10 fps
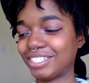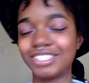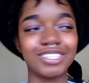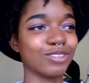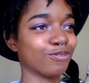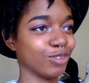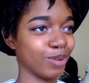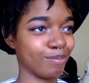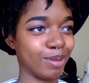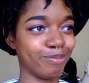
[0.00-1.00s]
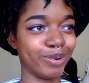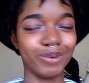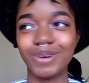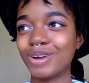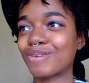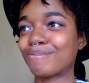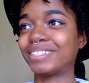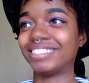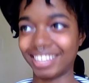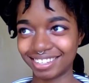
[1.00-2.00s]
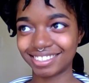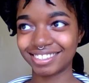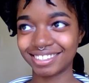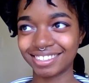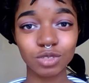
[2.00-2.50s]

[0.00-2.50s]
She's gender fluid, people, represent.